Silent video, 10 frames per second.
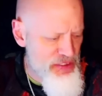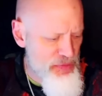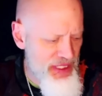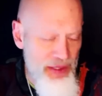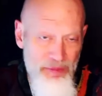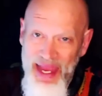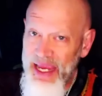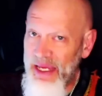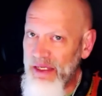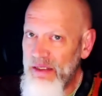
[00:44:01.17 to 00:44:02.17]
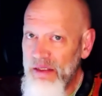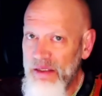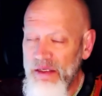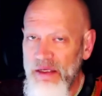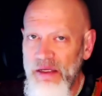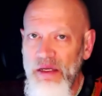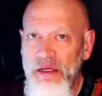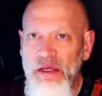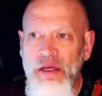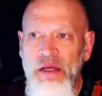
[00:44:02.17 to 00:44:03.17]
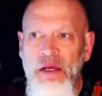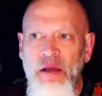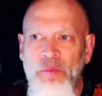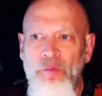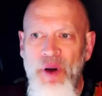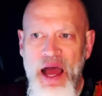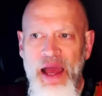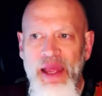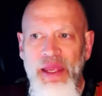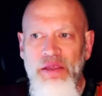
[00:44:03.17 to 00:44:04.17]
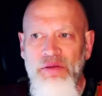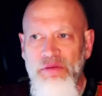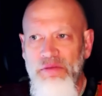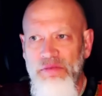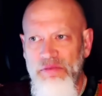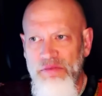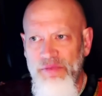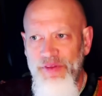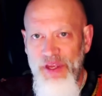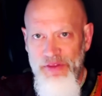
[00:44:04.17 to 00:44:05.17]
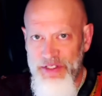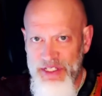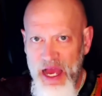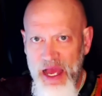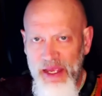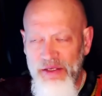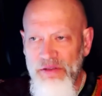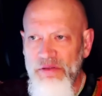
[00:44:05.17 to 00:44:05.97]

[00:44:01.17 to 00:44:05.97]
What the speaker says: that's being made by the other side